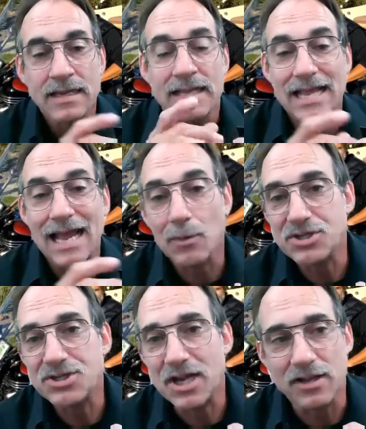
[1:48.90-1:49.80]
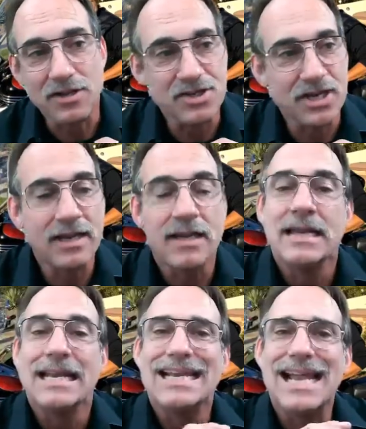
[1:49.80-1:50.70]
That was challenging,
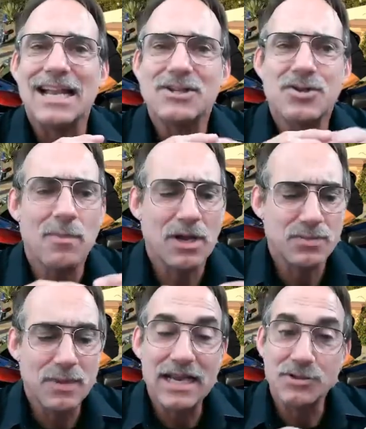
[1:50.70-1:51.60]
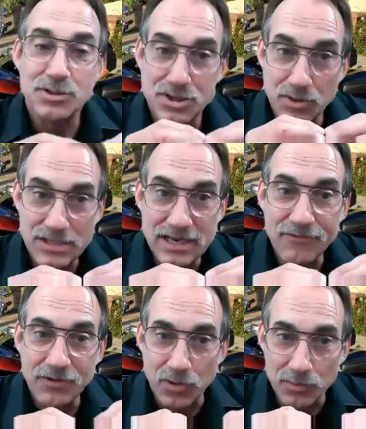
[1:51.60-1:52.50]
not so much because it's so
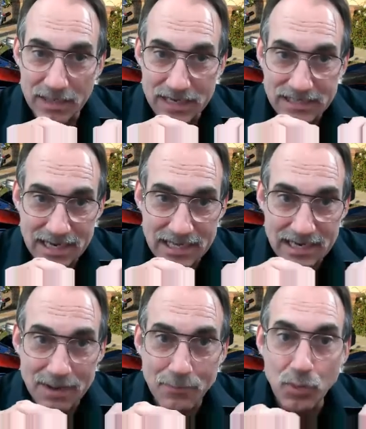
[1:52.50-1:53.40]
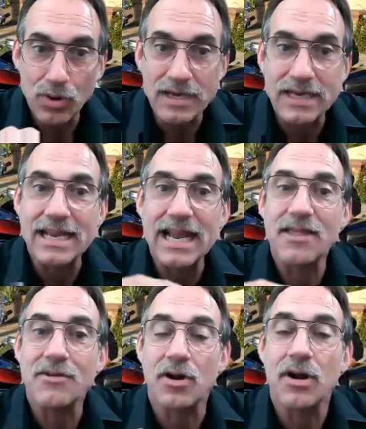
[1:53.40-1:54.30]
difficult, because I think I put it
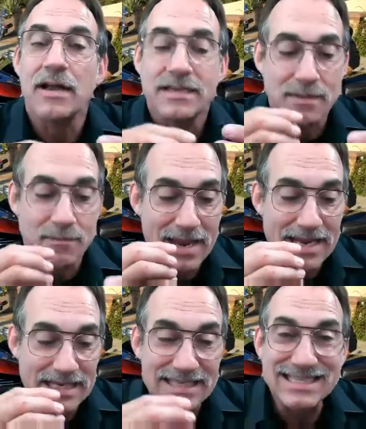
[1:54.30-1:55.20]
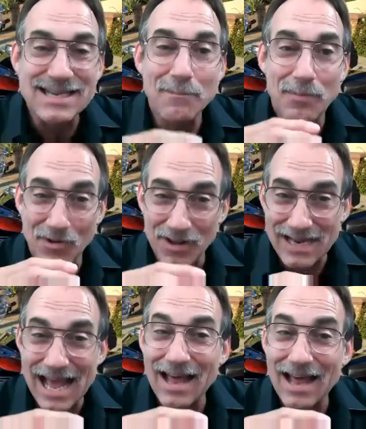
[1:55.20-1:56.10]
together to make it simple and
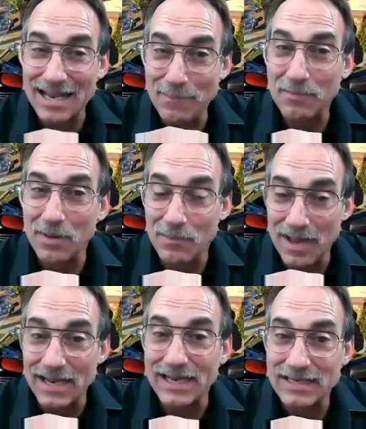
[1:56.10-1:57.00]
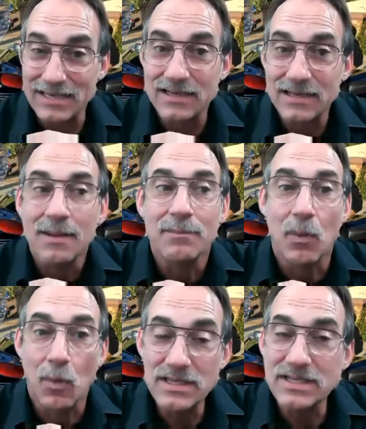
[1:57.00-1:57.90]
how to implement it. But
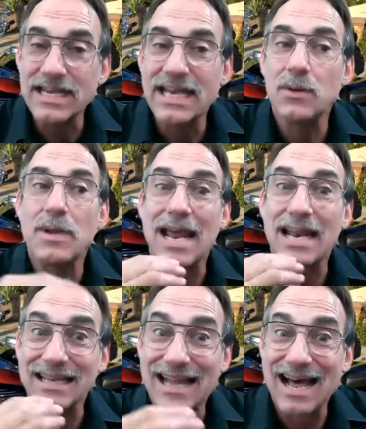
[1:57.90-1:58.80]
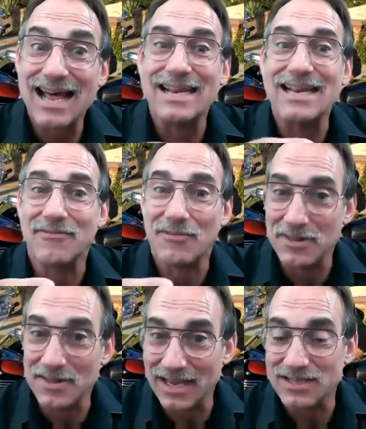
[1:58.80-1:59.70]
once again, we had a lot of different
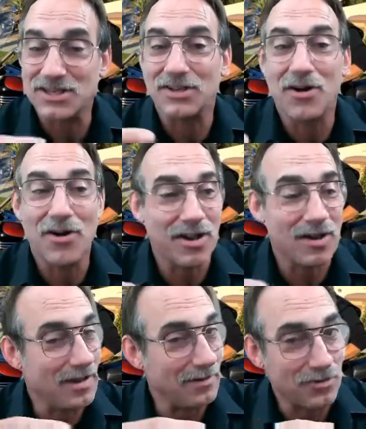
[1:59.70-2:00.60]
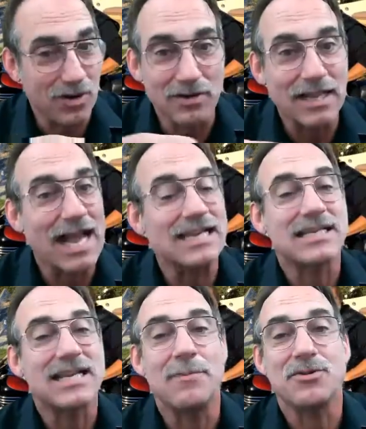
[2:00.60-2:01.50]
things to learn, and the truck class
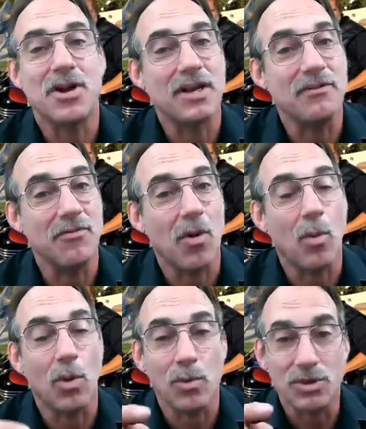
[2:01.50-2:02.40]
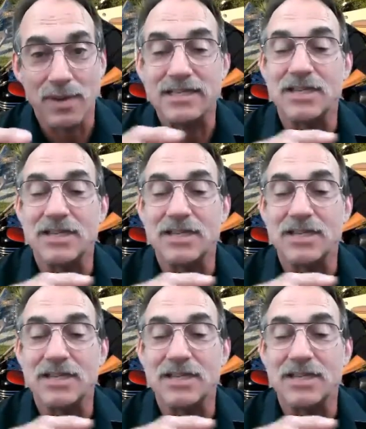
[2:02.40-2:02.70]
kept trucking forward, which makes